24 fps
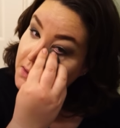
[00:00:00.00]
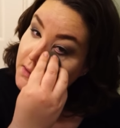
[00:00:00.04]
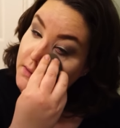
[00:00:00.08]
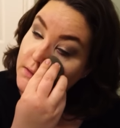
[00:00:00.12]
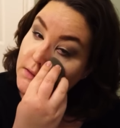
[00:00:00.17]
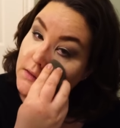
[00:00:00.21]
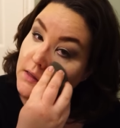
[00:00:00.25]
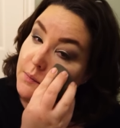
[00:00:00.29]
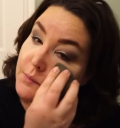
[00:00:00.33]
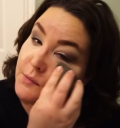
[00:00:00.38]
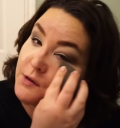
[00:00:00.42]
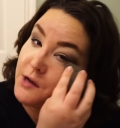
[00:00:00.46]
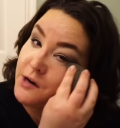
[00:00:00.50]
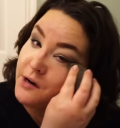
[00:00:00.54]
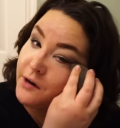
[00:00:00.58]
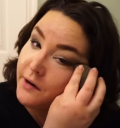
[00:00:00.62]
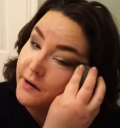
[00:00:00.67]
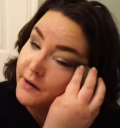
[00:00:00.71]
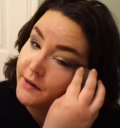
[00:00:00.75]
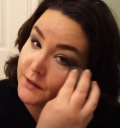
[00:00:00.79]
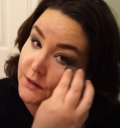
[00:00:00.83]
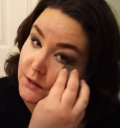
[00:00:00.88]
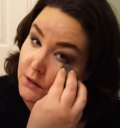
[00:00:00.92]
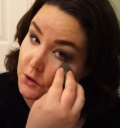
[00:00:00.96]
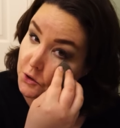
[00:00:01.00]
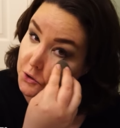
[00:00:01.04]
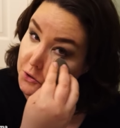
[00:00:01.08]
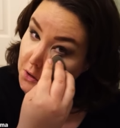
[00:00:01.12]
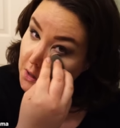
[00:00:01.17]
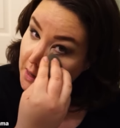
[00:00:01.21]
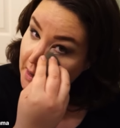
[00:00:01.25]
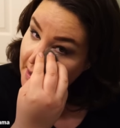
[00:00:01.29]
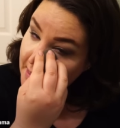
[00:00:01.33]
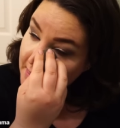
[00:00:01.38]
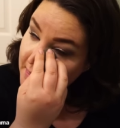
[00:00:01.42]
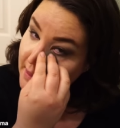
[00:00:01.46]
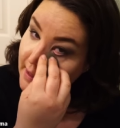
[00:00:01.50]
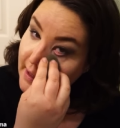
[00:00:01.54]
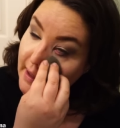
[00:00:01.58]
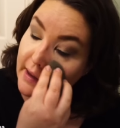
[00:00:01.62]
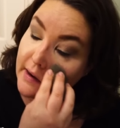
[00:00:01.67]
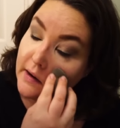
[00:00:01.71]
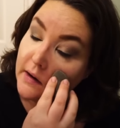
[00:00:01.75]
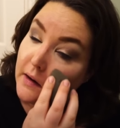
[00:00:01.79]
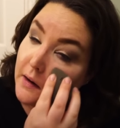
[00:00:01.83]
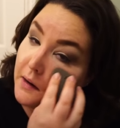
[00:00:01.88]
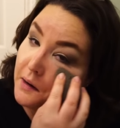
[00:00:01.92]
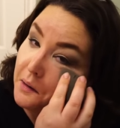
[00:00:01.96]
So I'm curious to try
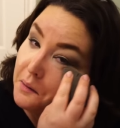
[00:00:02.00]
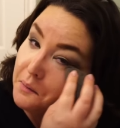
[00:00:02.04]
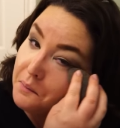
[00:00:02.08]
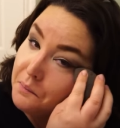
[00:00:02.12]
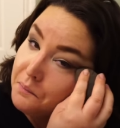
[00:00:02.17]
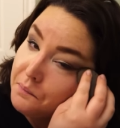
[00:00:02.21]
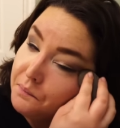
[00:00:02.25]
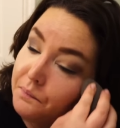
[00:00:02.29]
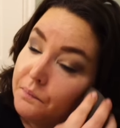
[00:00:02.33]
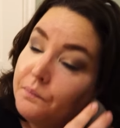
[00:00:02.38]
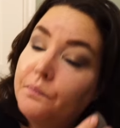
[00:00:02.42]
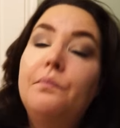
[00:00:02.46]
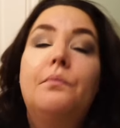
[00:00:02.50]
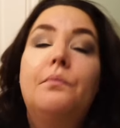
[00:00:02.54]
that um,